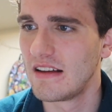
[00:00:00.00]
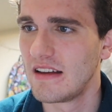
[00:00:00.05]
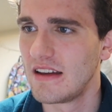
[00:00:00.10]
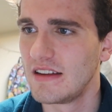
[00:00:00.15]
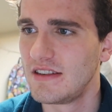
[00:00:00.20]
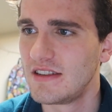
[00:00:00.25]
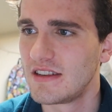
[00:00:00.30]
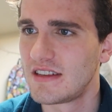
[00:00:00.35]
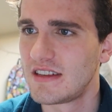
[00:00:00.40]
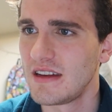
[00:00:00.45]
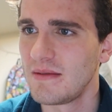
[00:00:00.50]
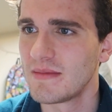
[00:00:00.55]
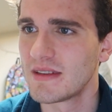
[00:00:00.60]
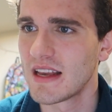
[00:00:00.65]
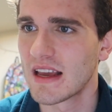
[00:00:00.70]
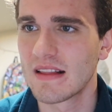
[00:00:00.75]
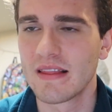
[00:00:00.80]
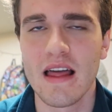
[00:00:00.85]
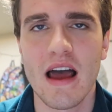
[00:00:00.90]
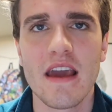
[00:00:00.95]
it just
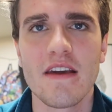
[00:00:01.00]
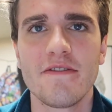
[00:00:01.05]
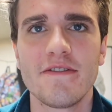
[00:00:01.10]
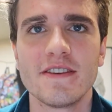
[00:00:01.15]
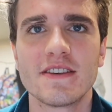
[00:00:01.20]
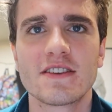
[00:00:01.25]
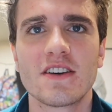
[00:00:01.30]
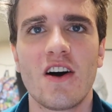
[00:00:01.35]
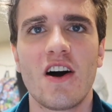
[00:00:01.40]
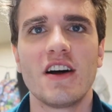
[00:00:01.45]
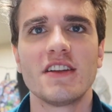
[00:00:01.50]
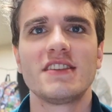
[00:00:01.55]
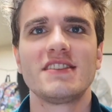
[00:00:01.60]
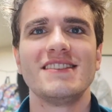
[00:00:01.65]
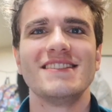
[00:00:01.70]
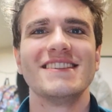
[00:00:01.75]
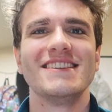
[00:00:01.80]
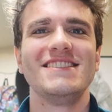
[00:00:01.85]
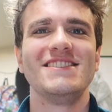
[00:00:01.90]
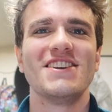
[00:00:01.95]
seems like life is
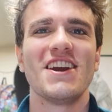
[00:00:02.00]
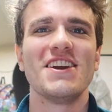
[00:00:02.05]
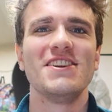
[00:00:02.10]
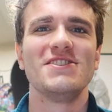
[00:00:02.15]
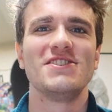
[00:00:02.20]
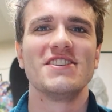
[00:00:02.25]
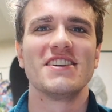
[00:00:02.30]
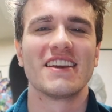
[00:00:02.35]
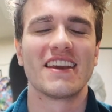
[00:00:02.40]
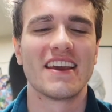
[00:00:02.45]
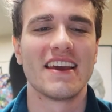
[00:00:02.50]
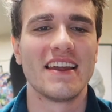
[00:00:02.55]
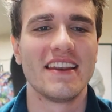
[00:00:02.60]
constantly changing,